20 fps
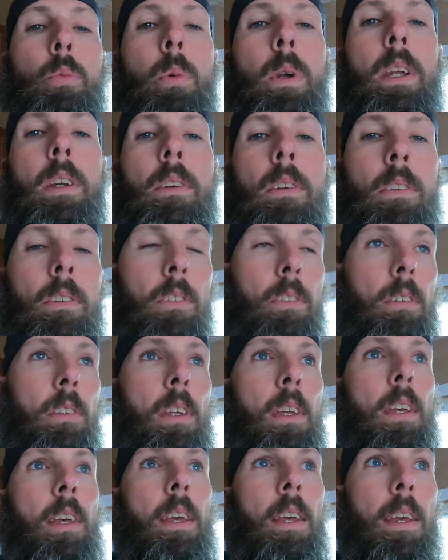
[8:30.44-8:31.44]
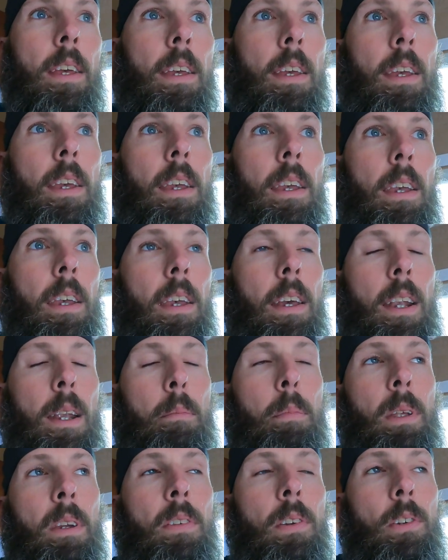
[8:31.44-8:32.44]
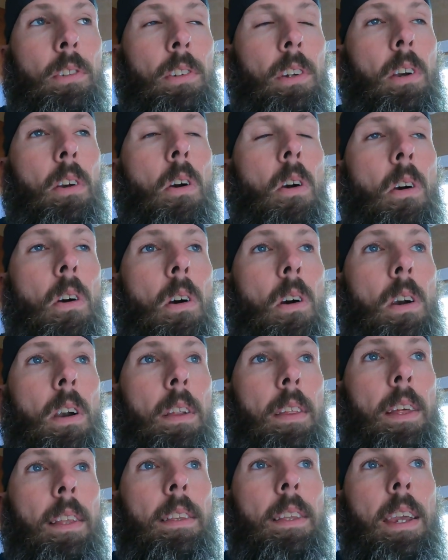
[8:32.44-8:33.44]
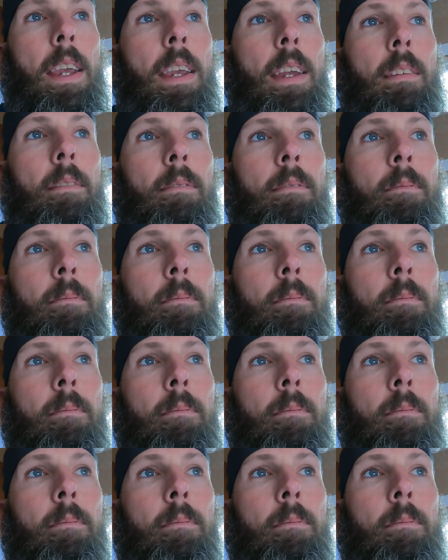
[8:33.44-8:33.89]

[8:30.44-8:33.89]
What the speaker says: wheels, and I believe there was a car that they